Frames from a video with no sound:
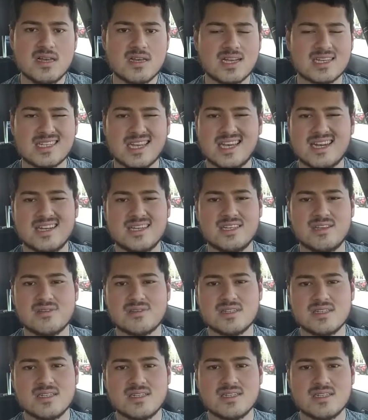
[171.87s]
because I didn't
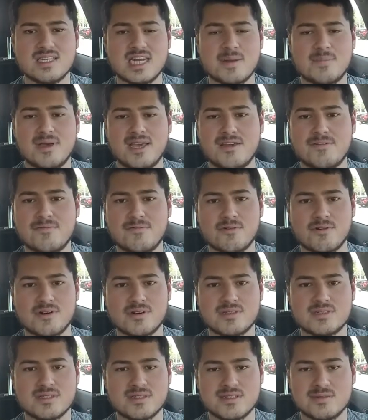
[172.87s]
use it and I paid for
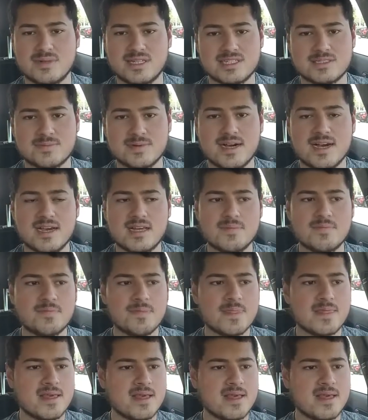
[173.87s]
it, so I mean it's mine.